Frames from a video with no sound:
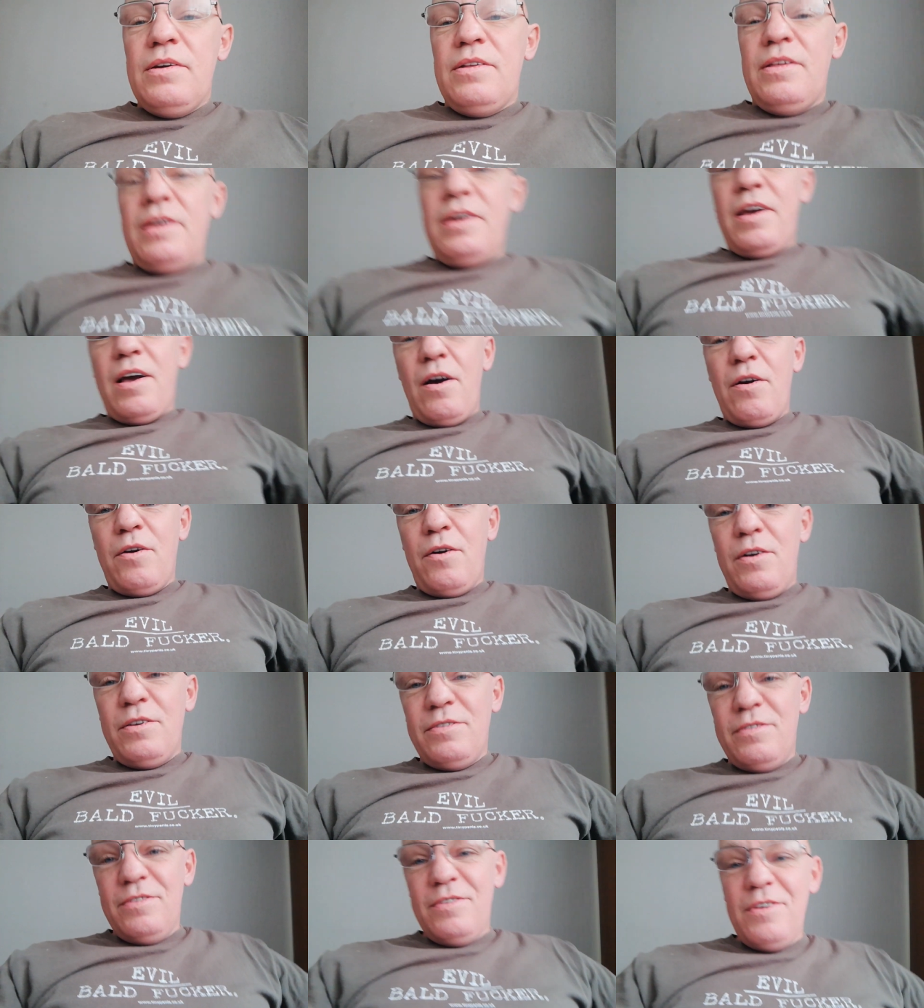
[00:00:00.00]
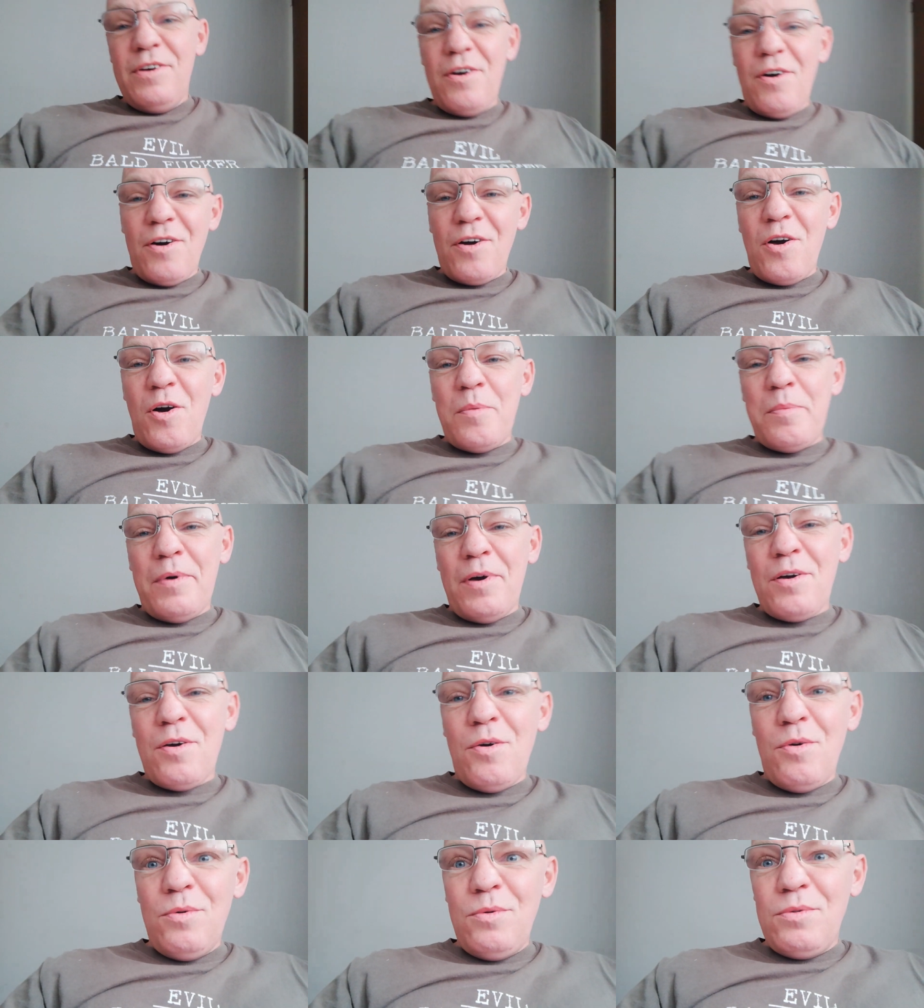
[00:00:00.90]
There you go, guys. You got a copper
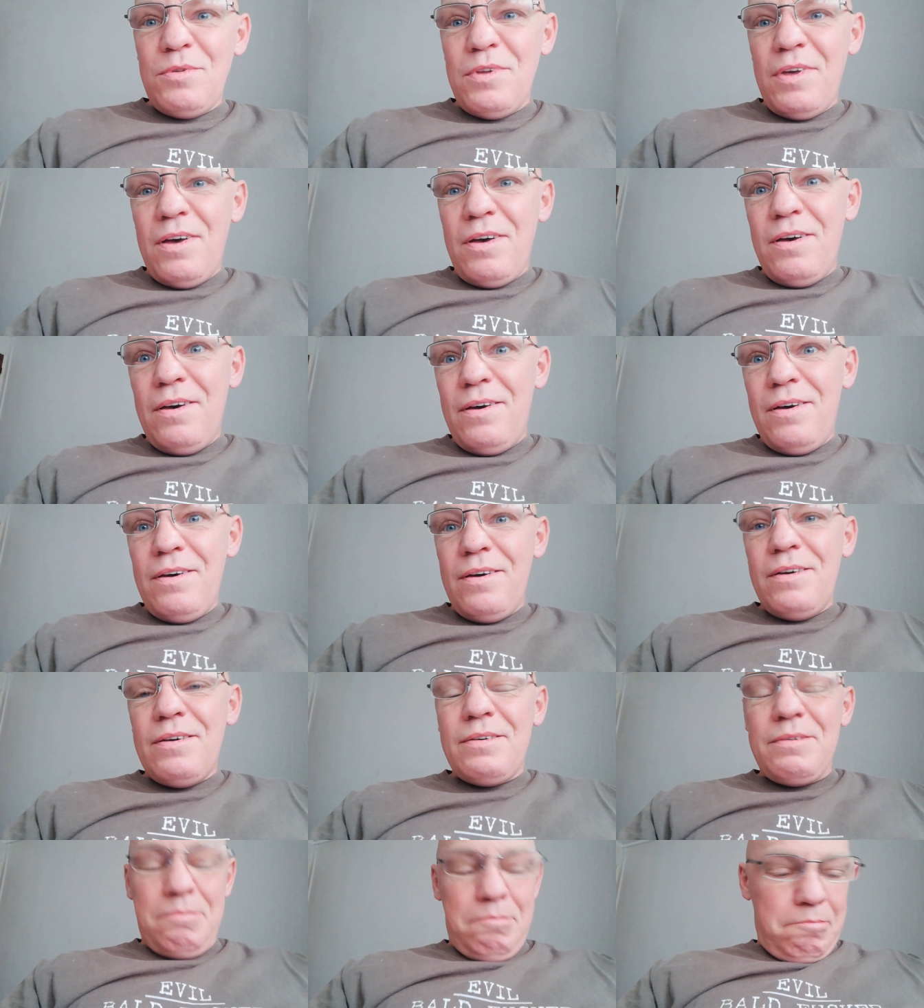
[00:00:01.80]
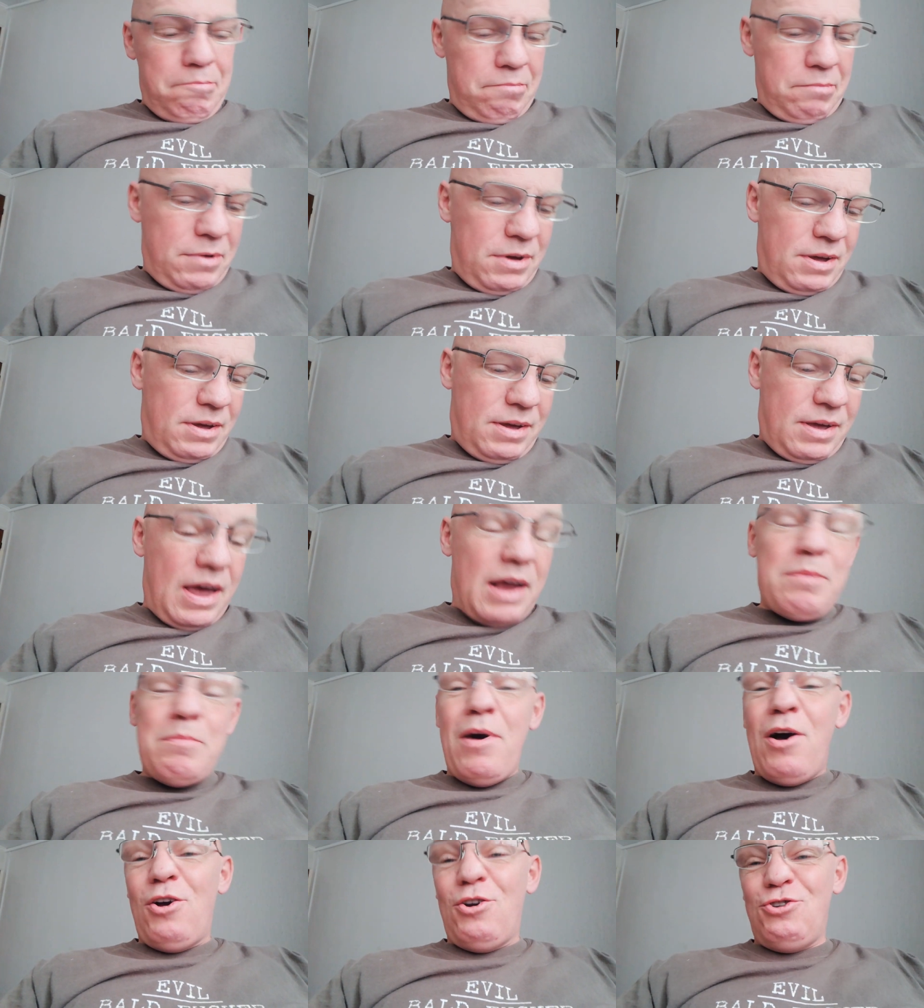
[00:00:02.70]
called uh,
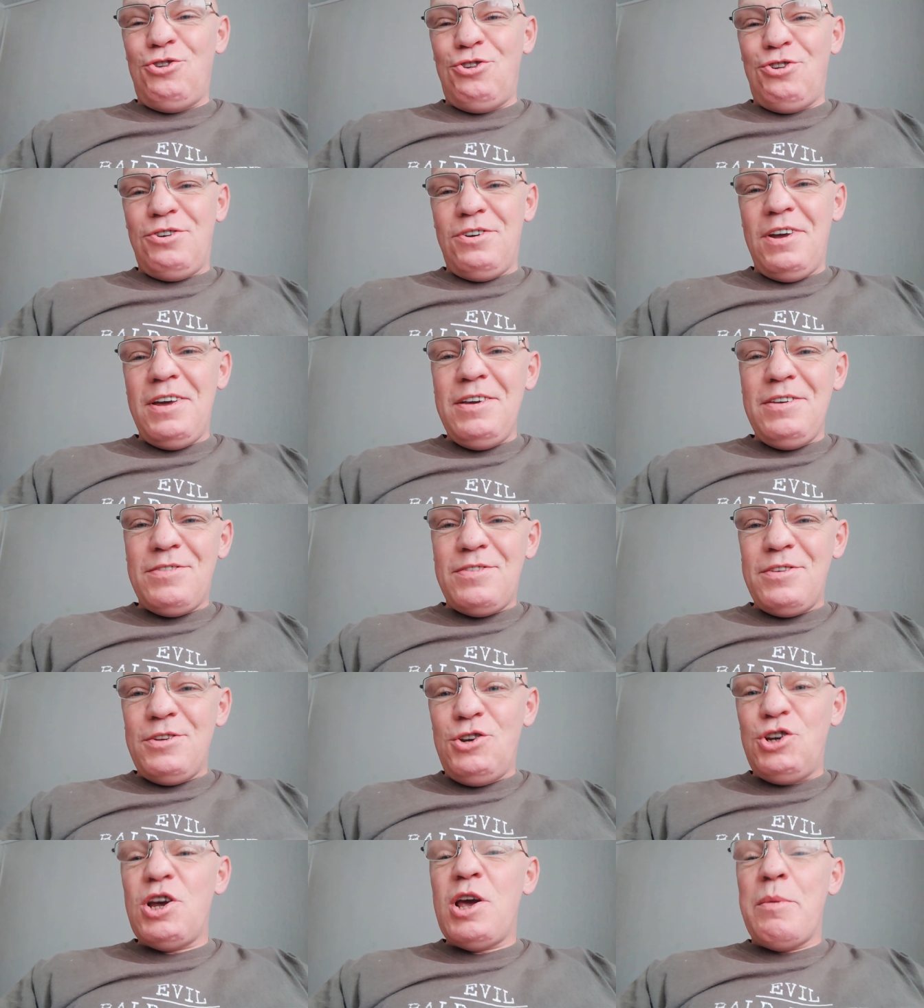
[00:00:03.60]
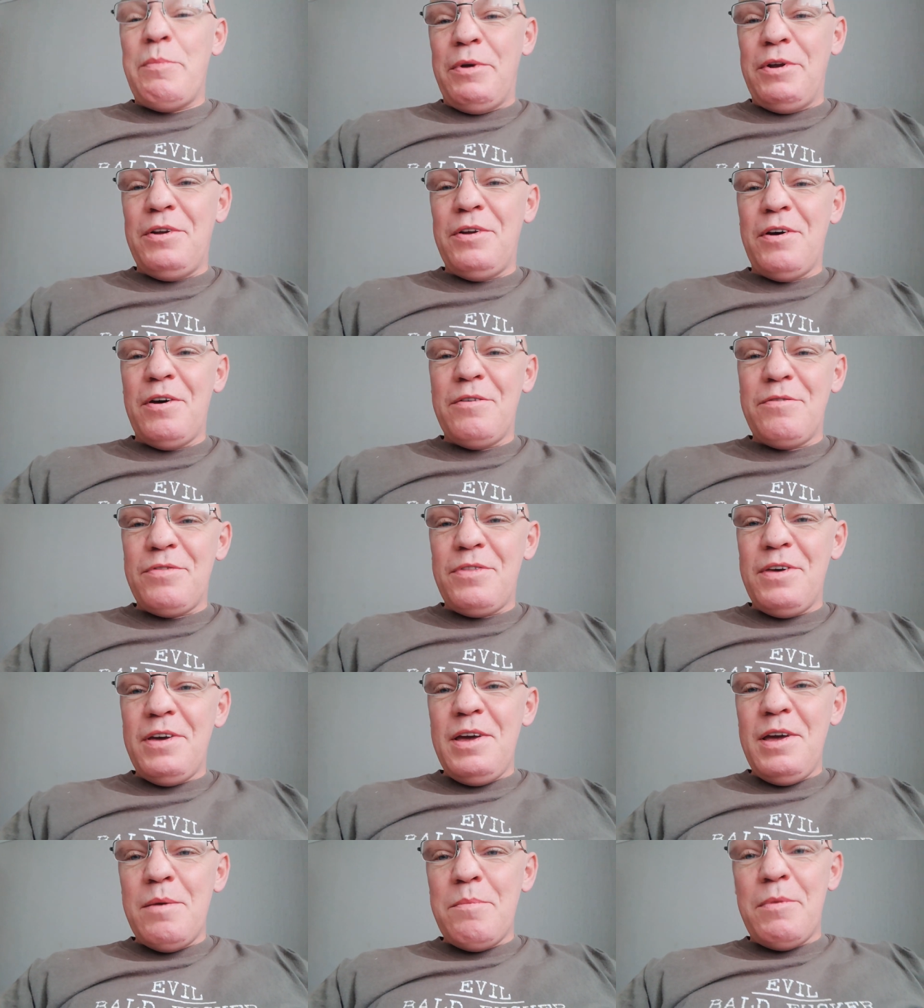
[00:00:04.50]
Ken Marsh. He's the chairman of
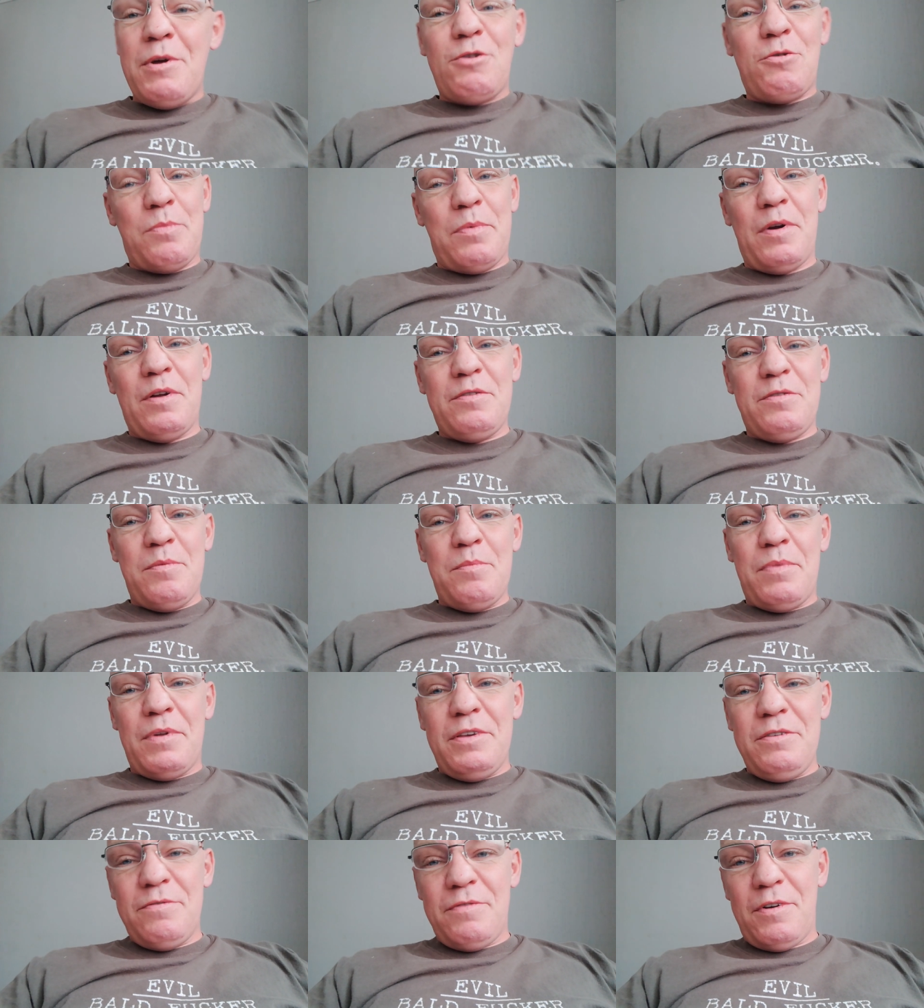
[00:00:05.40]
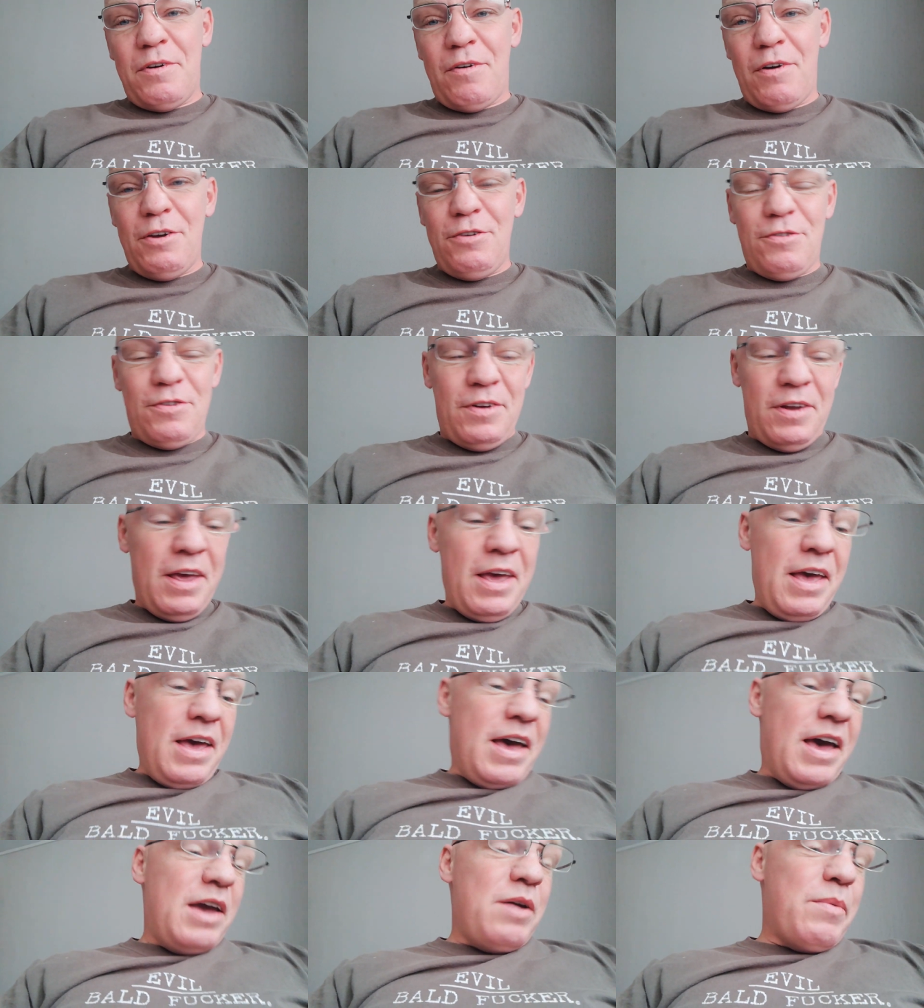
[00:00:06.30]
the Metropolitan Police Federation.
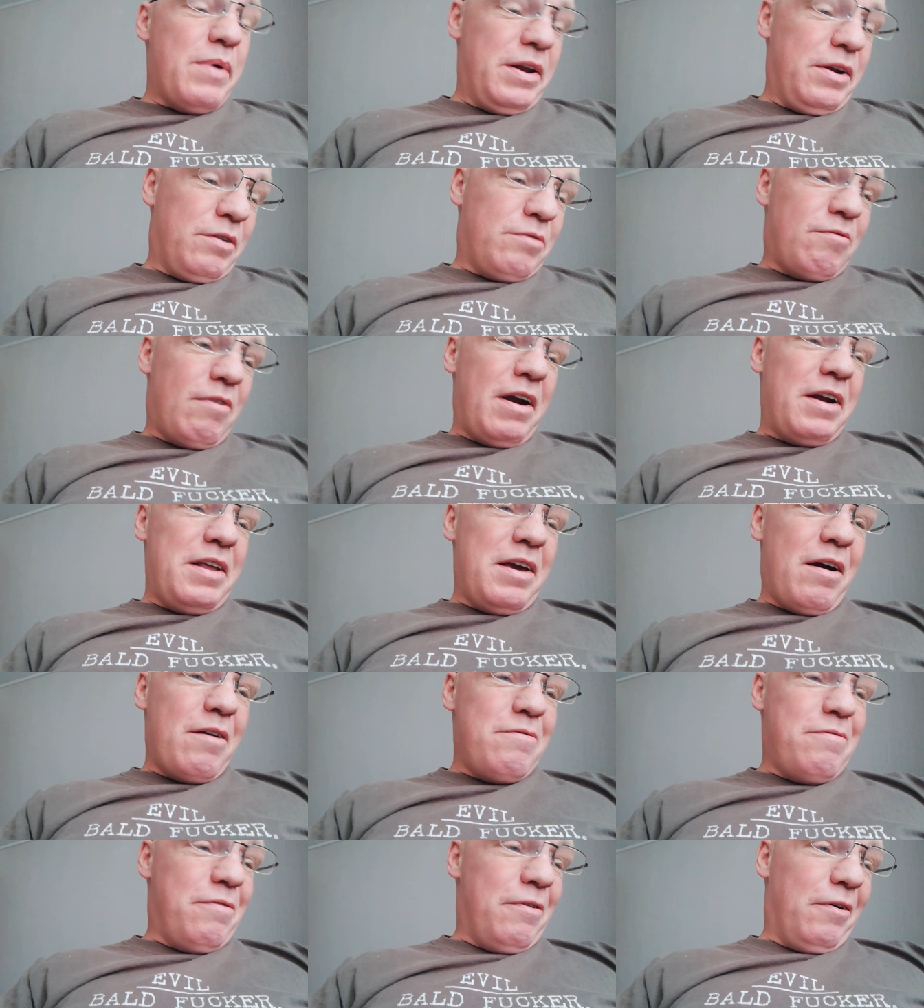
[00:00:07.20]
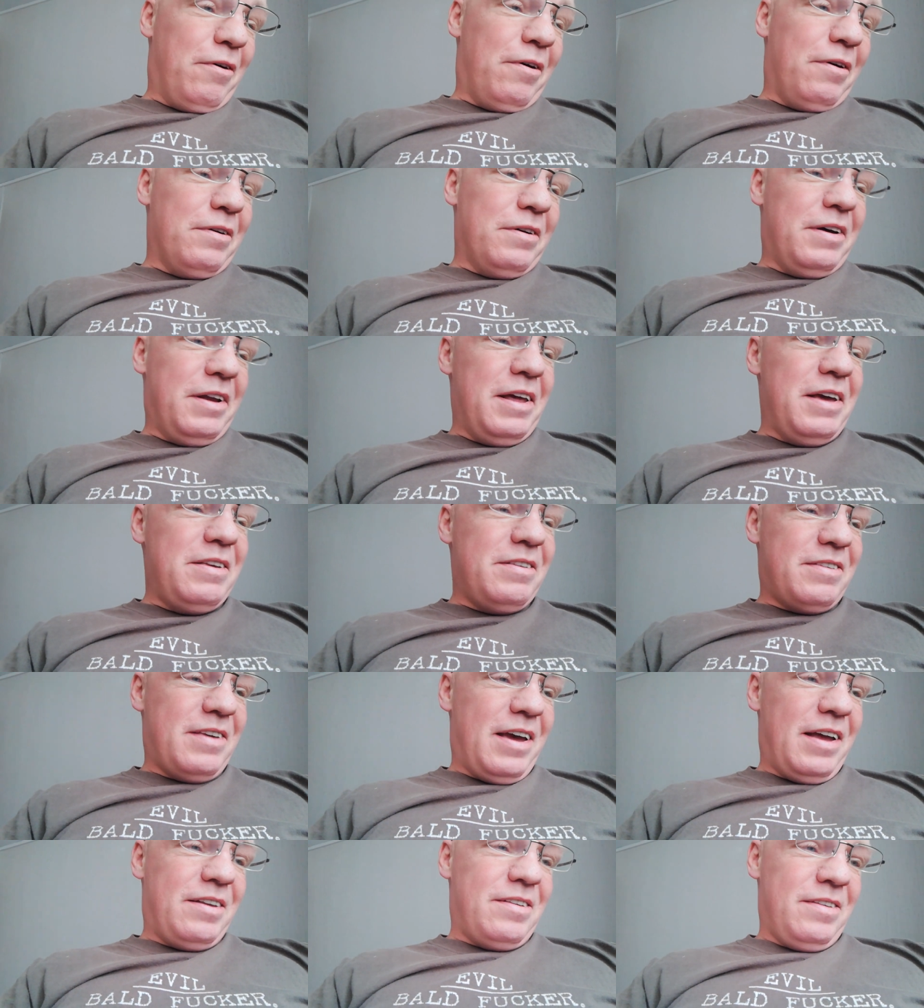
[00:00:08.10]
He went on Radio 4 and he
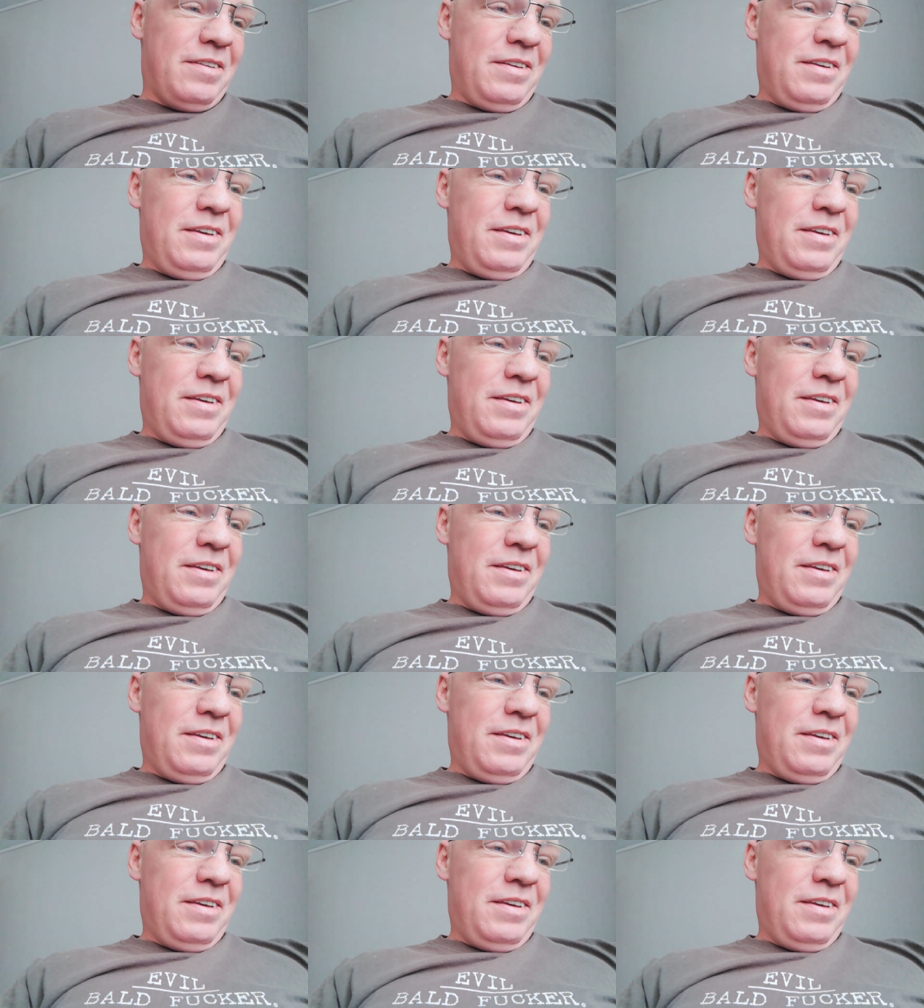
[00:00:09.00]
said